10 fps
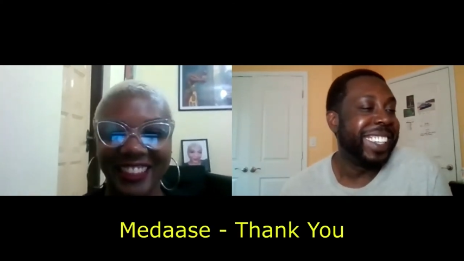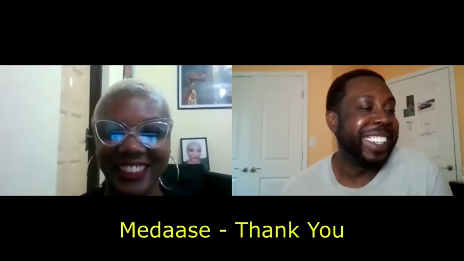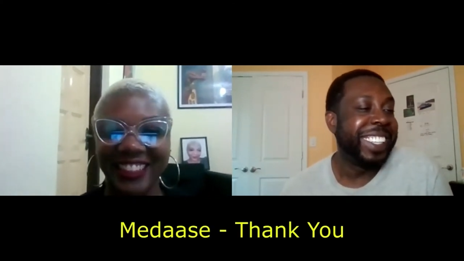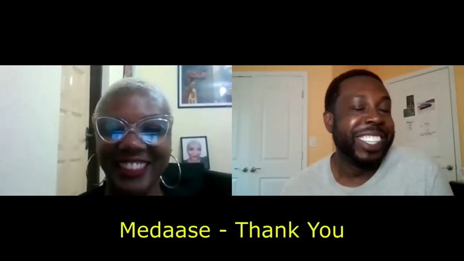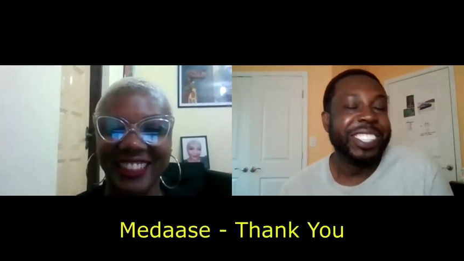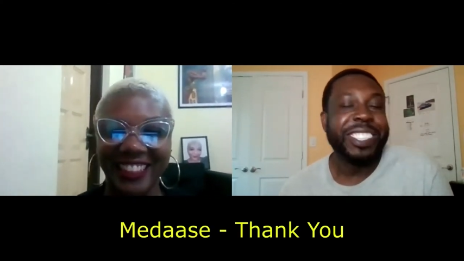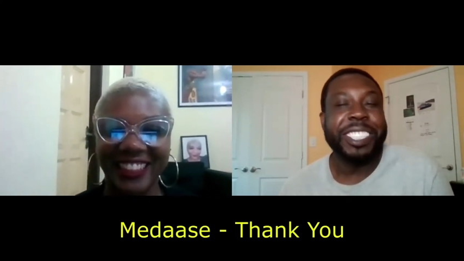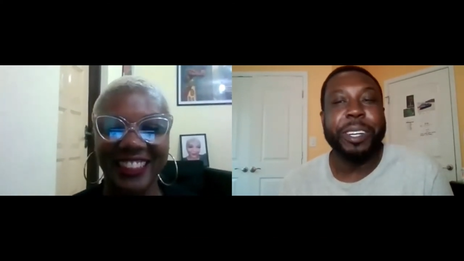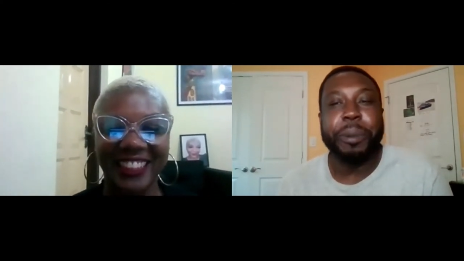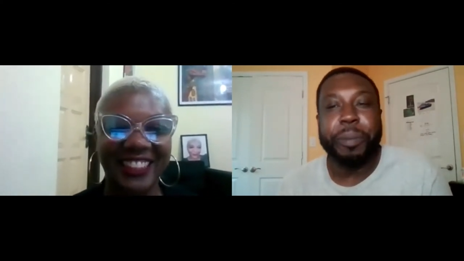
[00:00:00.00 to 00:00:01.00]
Speaker 1: good.
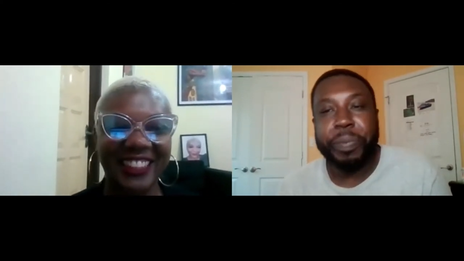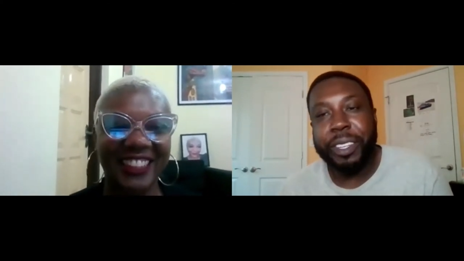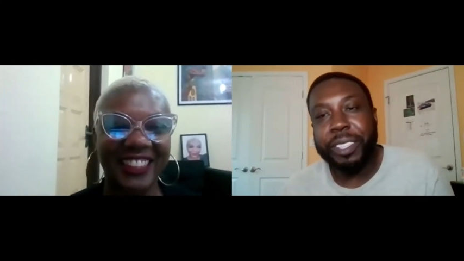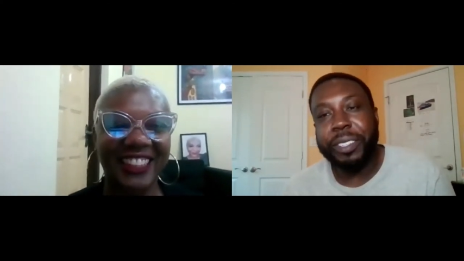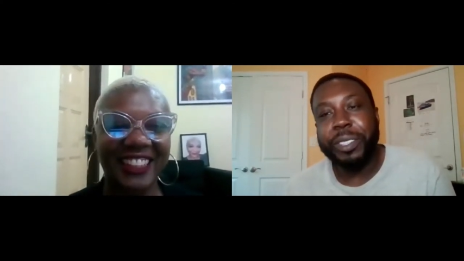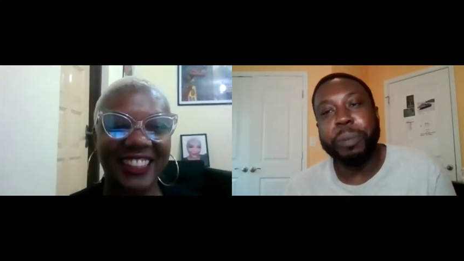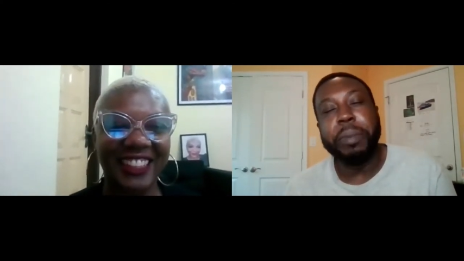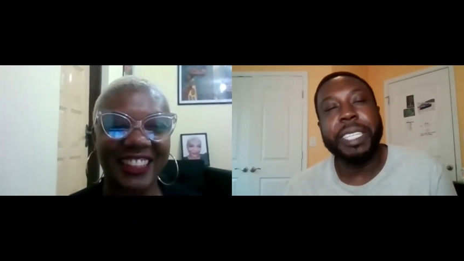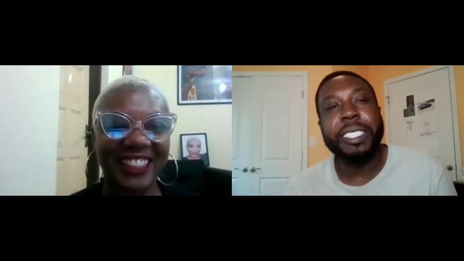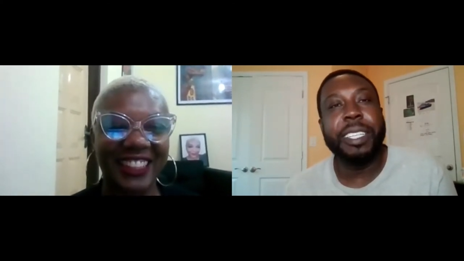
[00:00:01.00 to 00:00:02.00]
So you, you mm
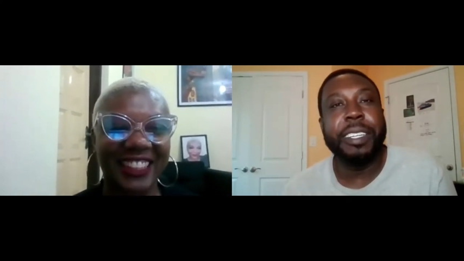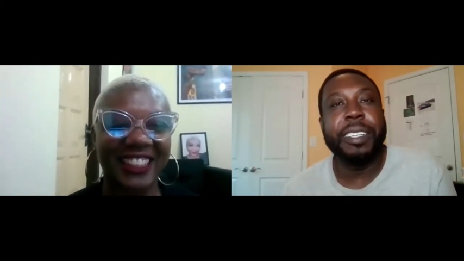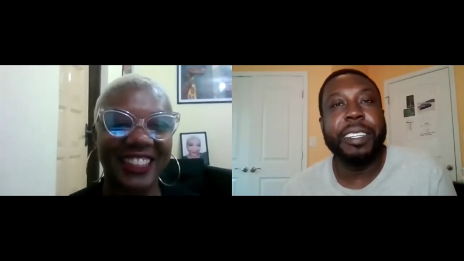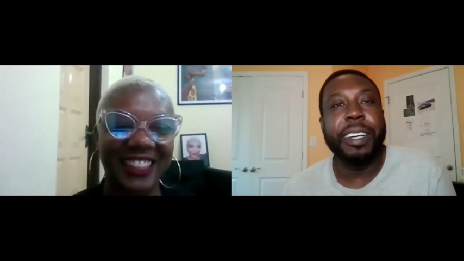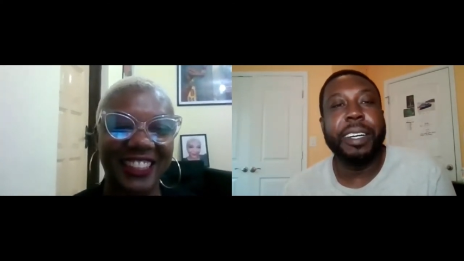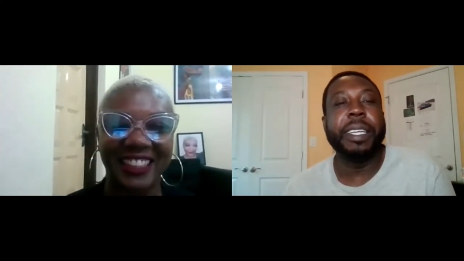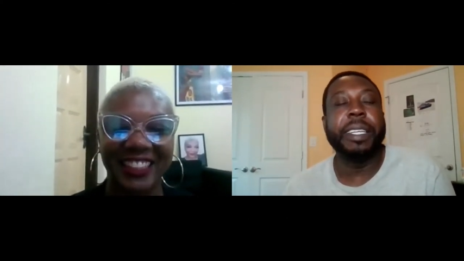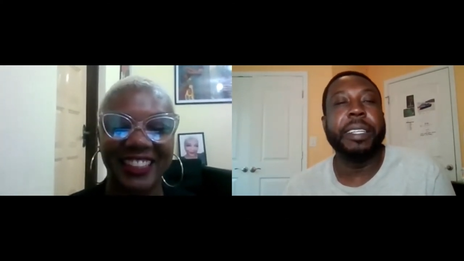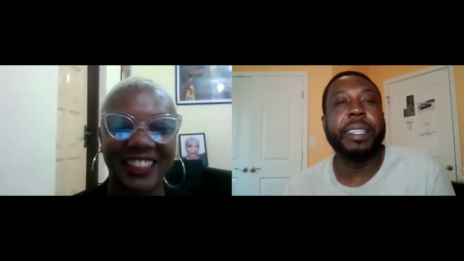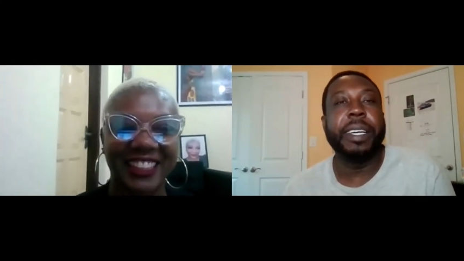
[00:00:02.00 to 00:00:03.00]
-hmm. mentioned
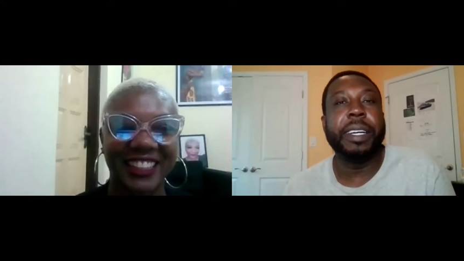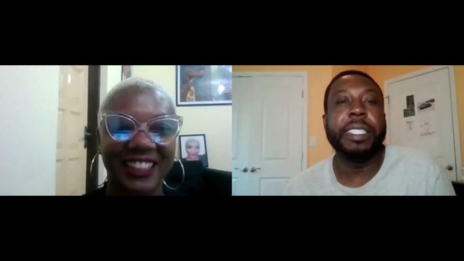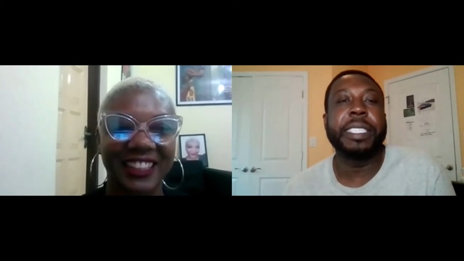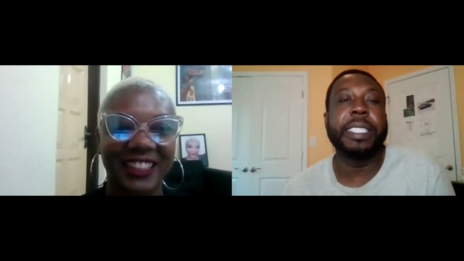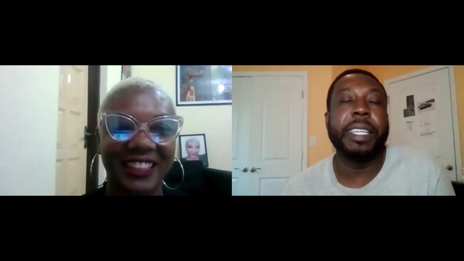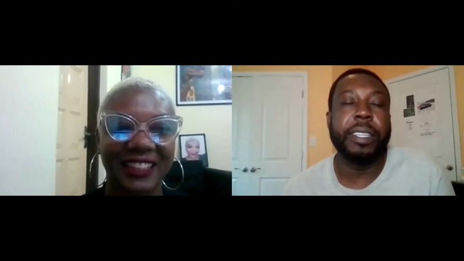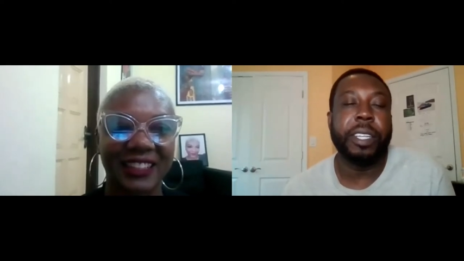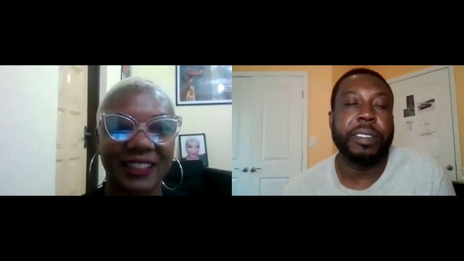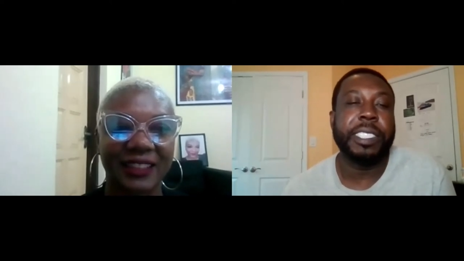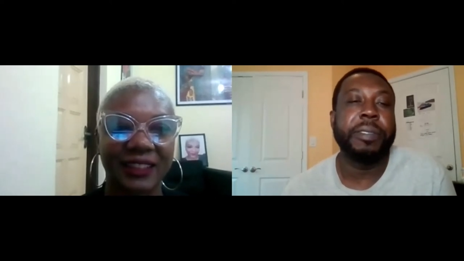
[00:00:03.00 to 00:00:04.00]
being a
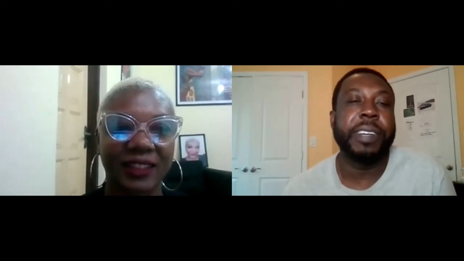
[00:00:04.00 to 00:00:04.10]
descendant of the